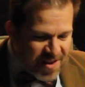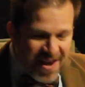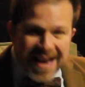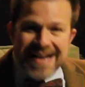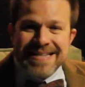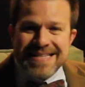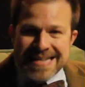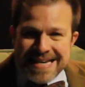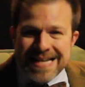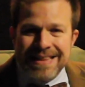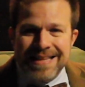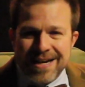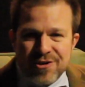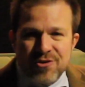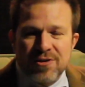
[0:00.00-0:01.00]
Antique
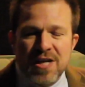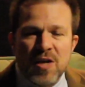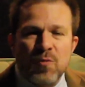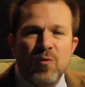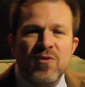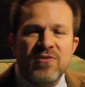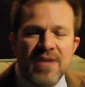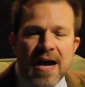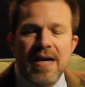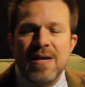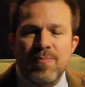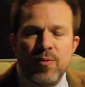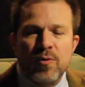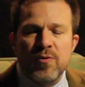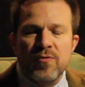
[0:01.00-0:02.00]
Collection, it was 90
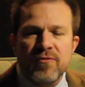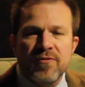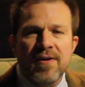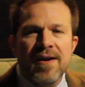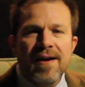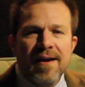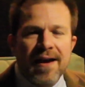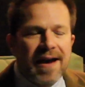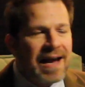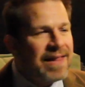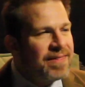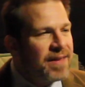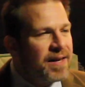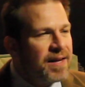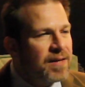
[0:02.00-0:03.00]
proof, and
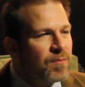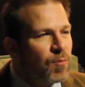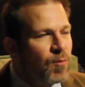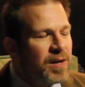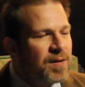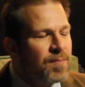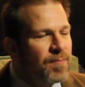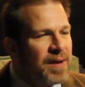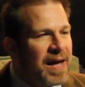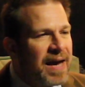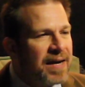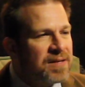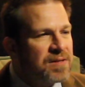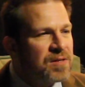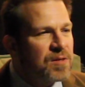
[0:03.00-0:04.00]
then it went
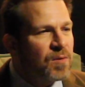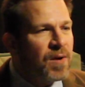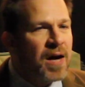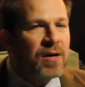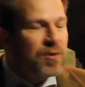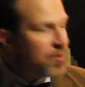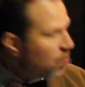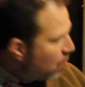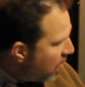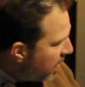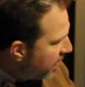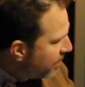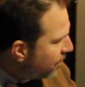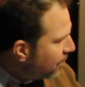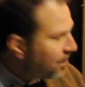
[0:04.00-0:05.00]
back to
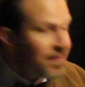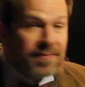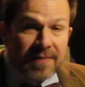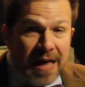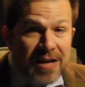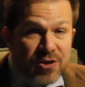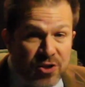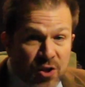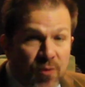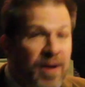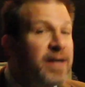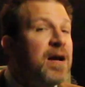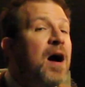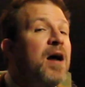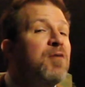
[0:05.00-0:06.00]
101 last year
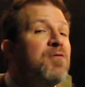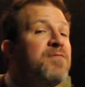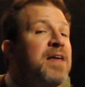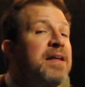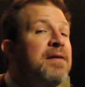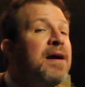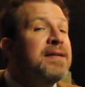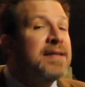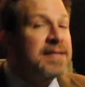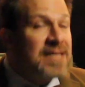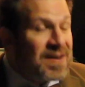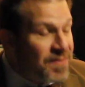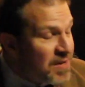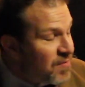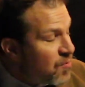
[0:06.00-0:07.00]
in honor of that
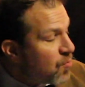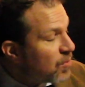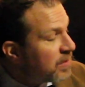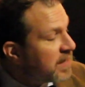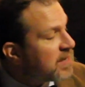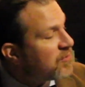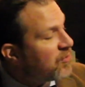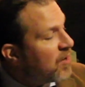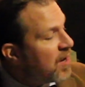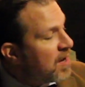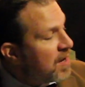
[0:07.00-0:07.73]
1974 release.